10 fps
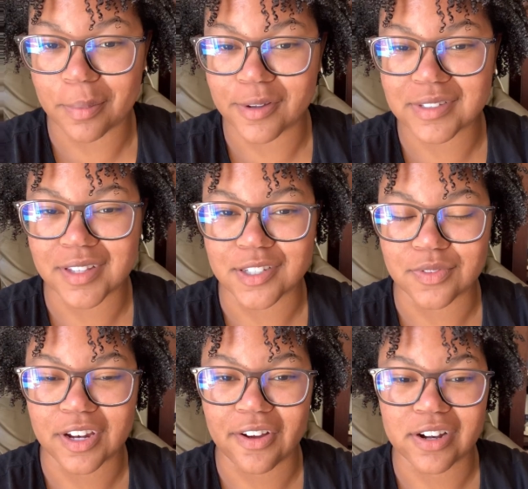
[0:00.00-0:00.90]
I posted this
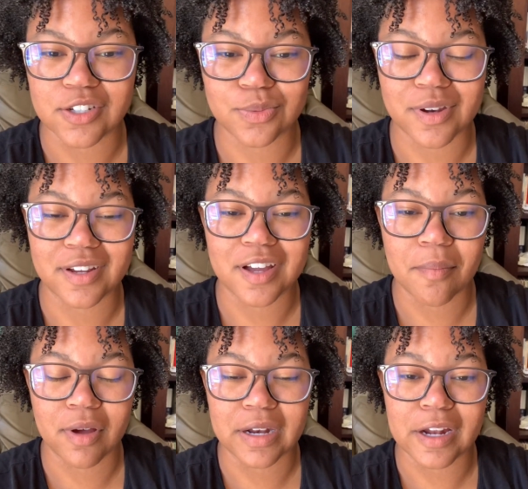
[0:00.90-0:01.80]
video, I just wanted to come
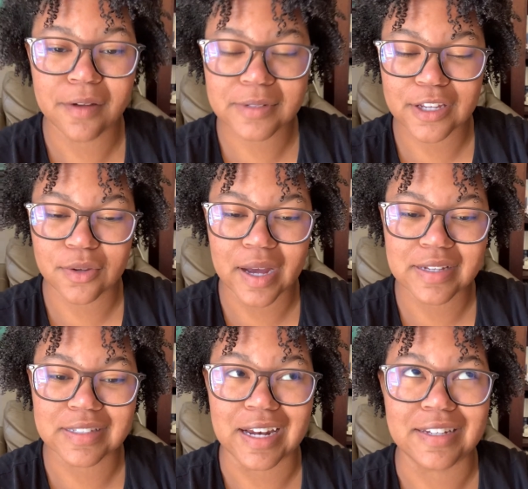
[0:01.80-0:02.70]
on and update you
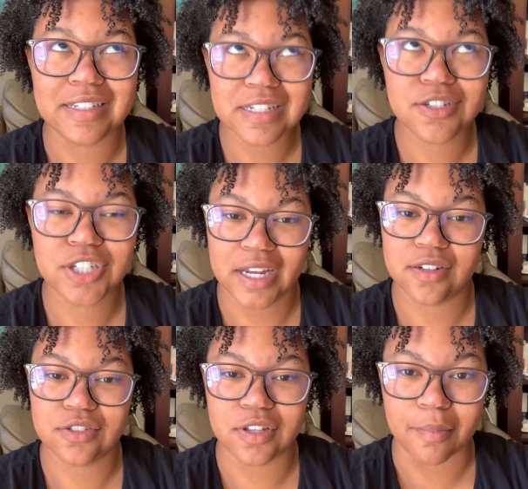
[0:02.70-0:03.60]
guys that I did
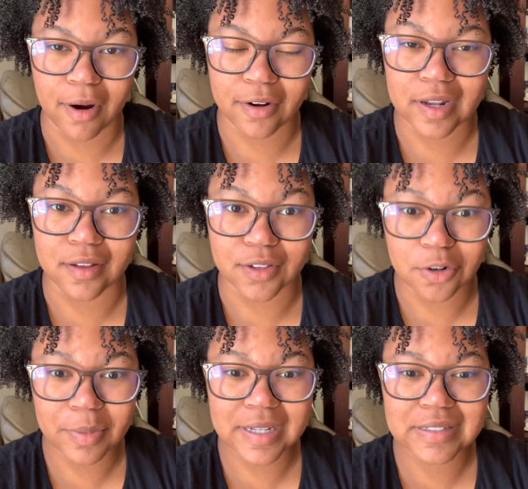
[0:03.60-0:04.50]
change the parting a little
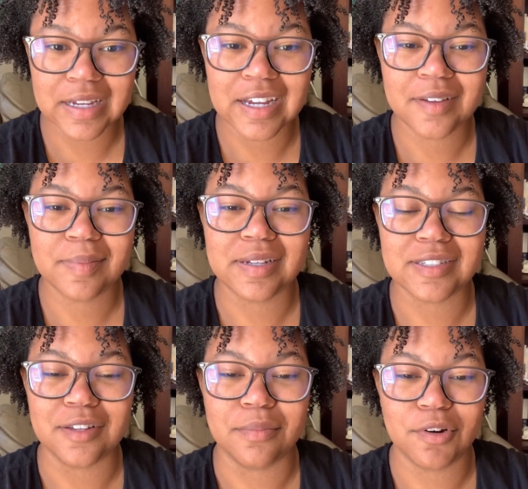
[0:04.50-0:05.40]
bit because
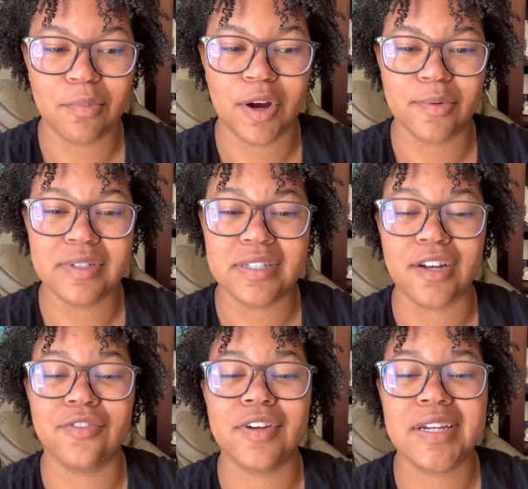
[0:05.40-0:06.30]
the middle part was there
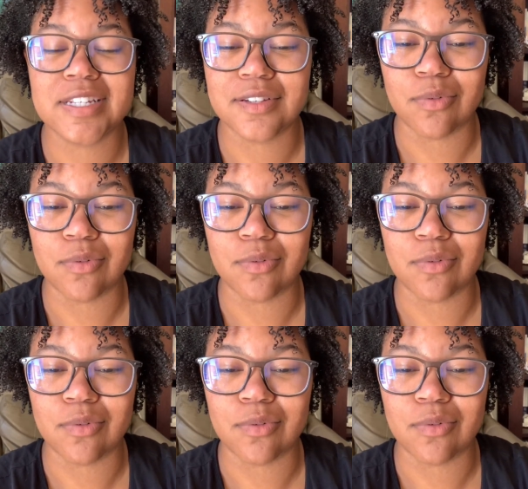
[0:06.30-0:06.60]
for ease of